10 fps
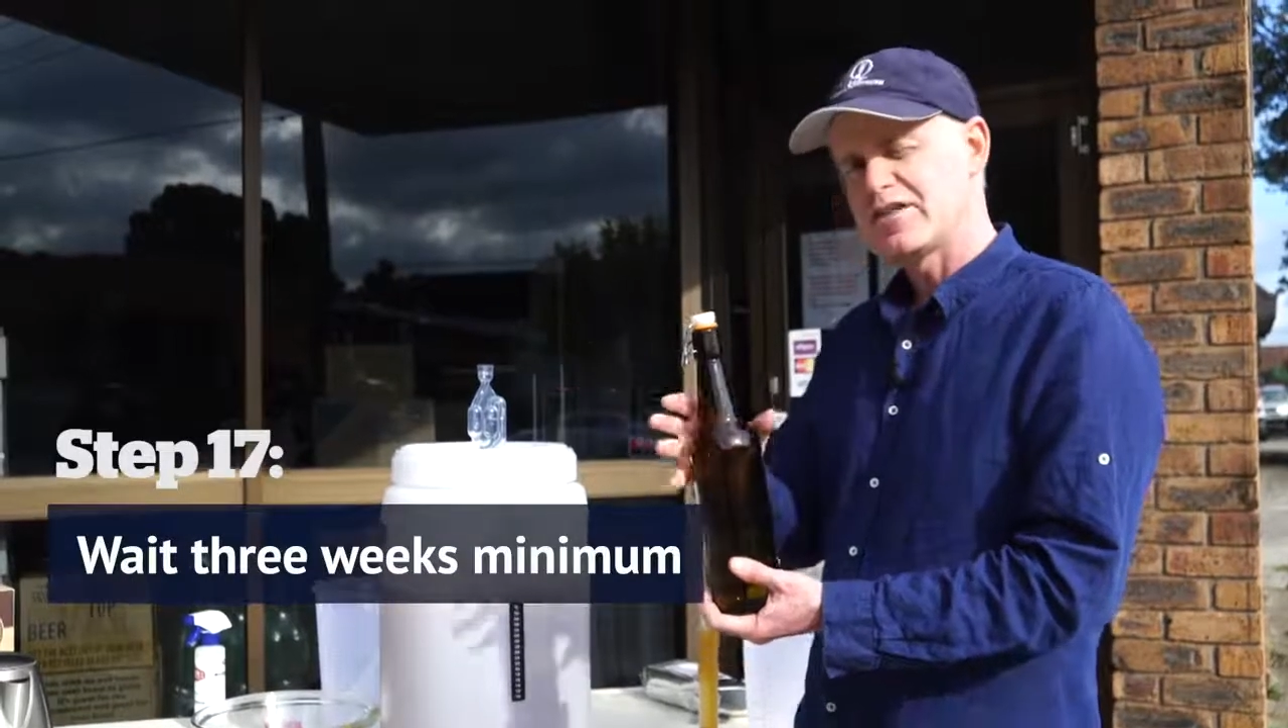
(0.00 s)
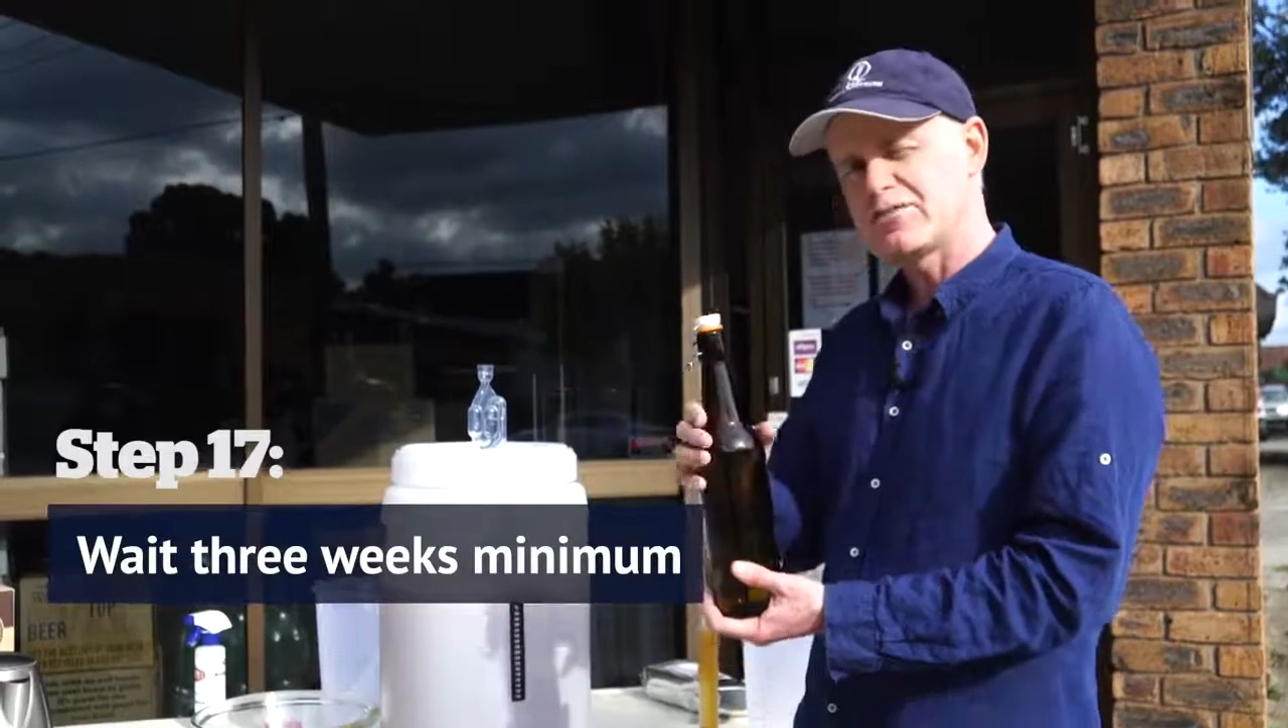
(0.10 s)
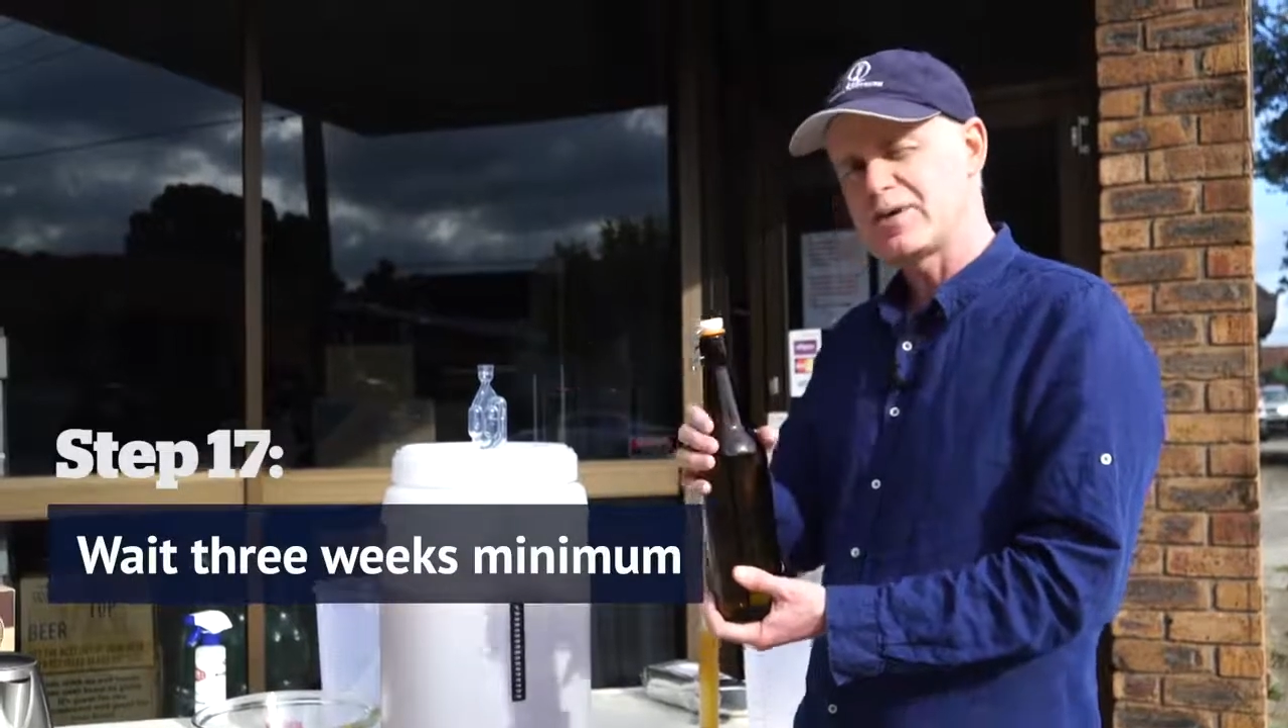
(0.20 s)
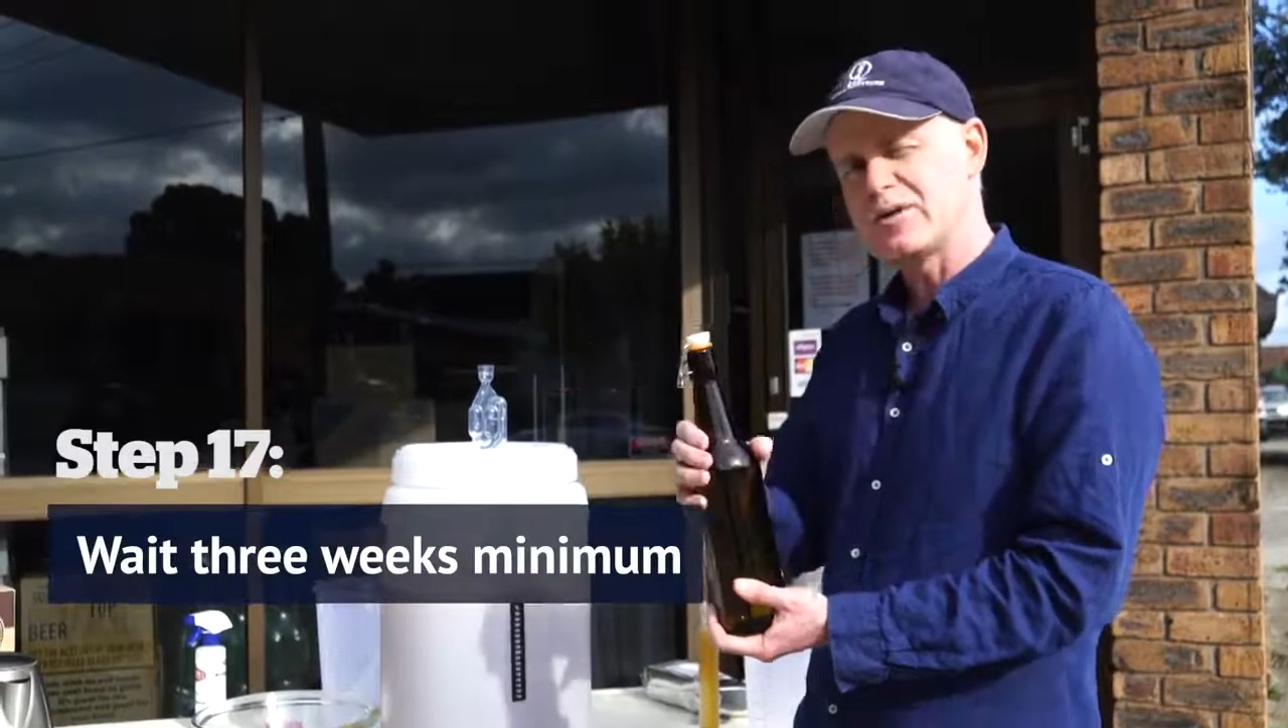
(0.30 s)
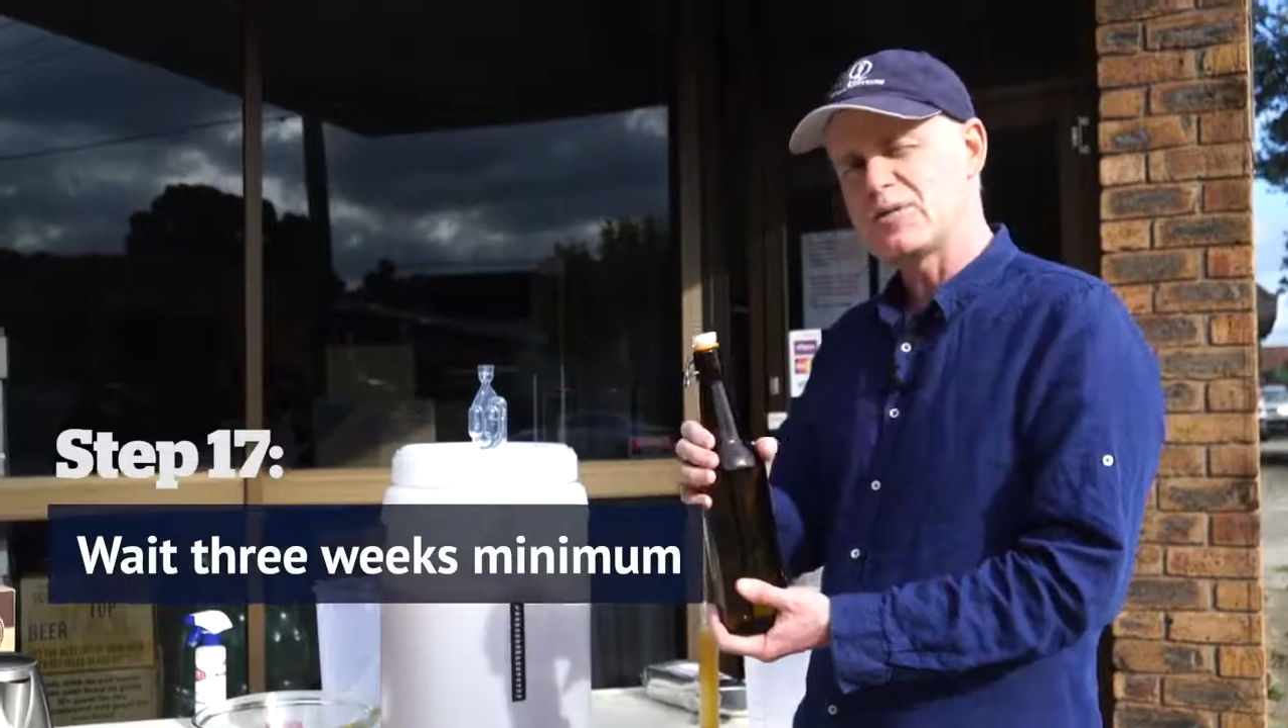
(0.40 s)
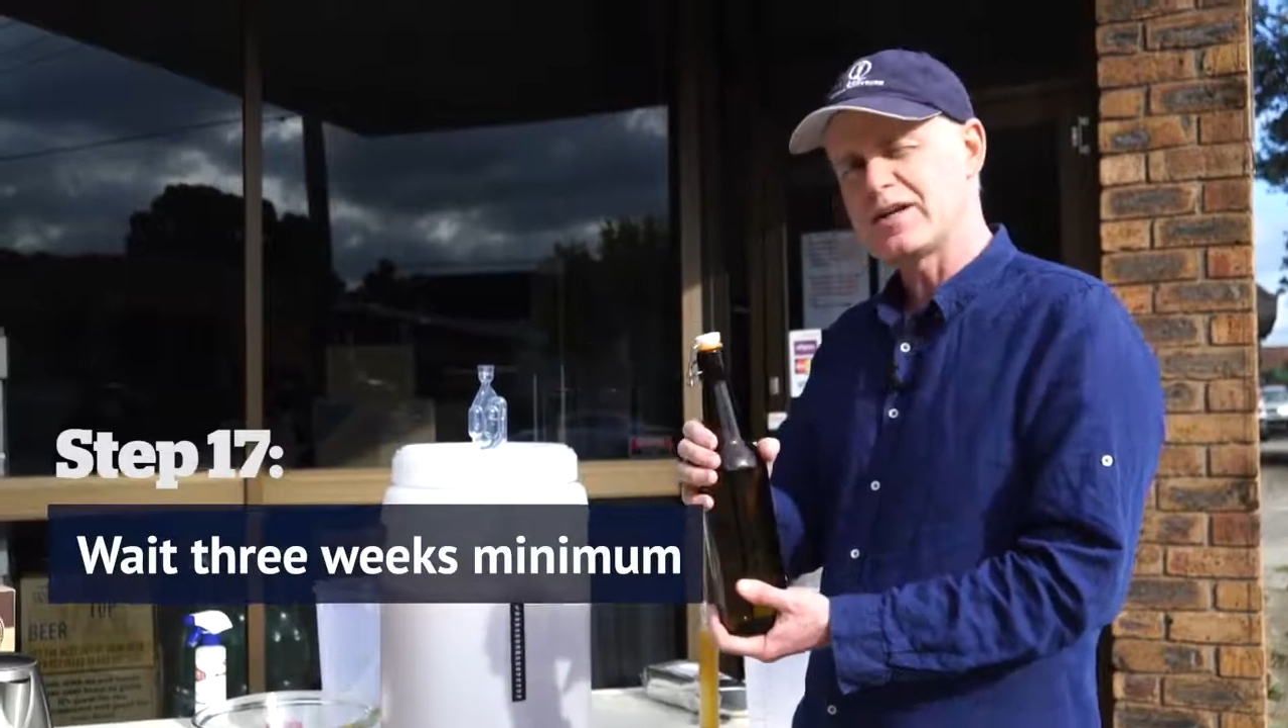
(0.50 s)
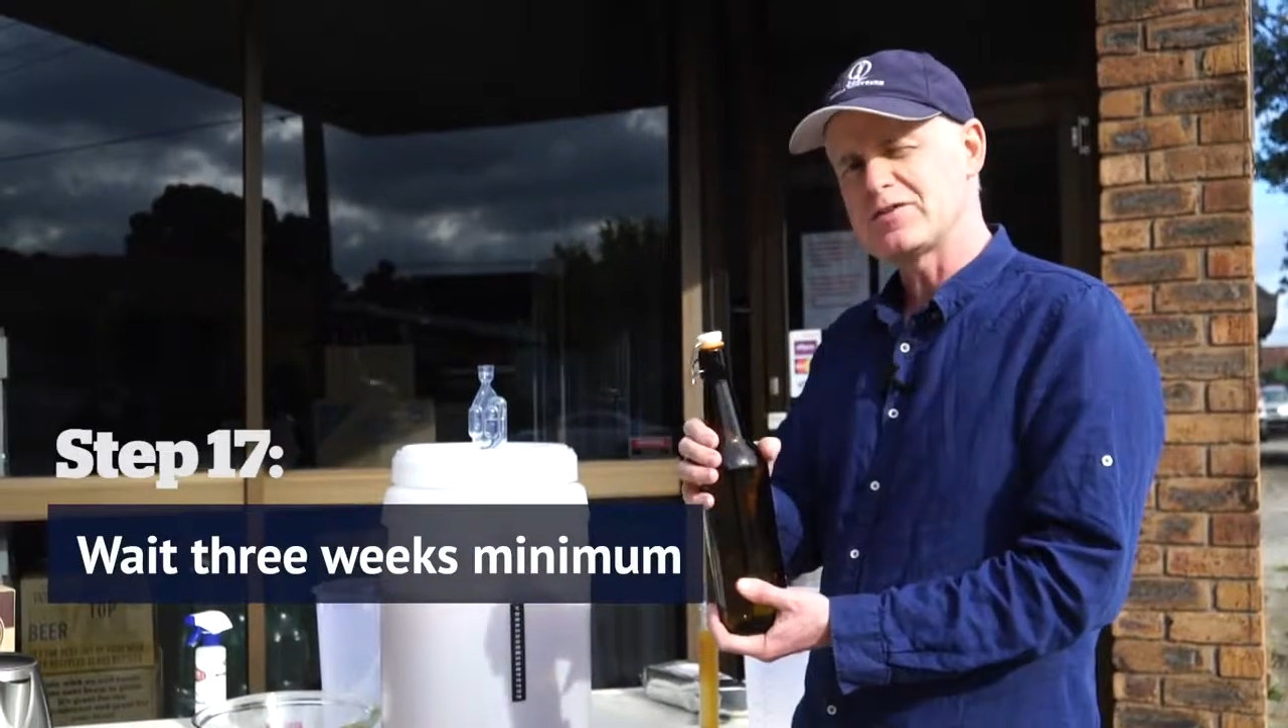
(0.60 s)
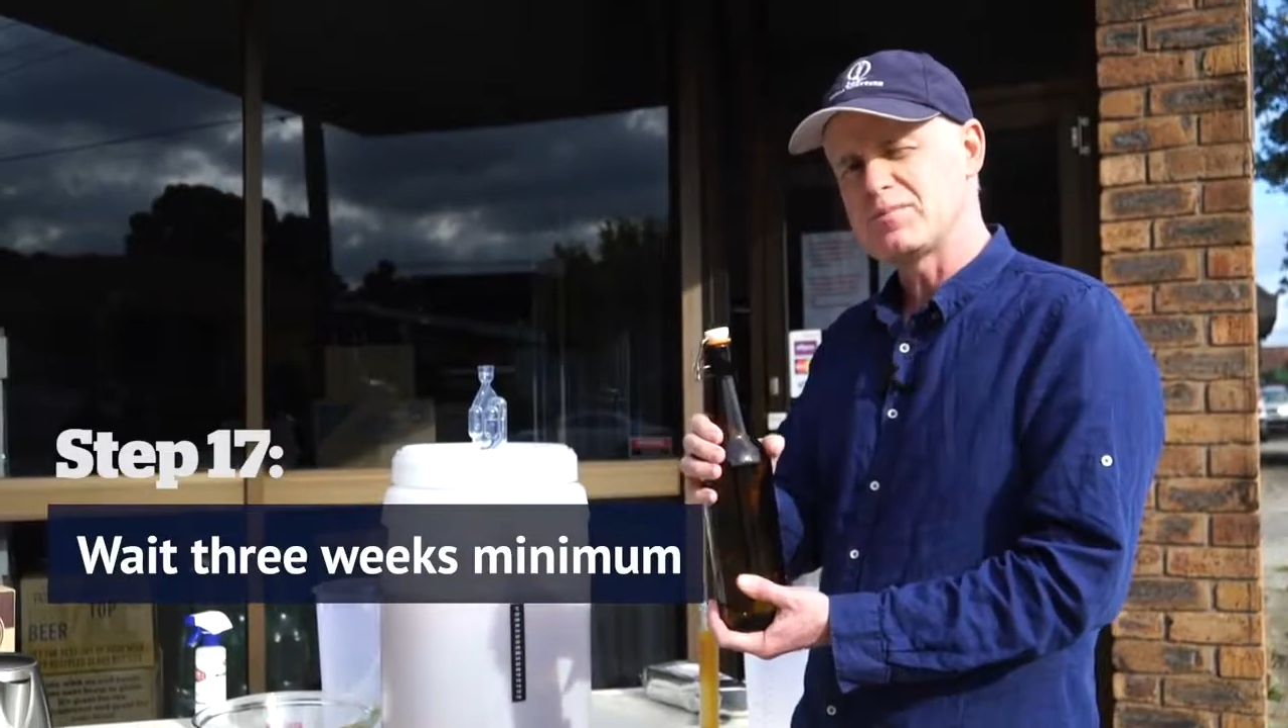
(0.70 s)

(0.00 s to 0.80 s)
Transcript: 3 weeks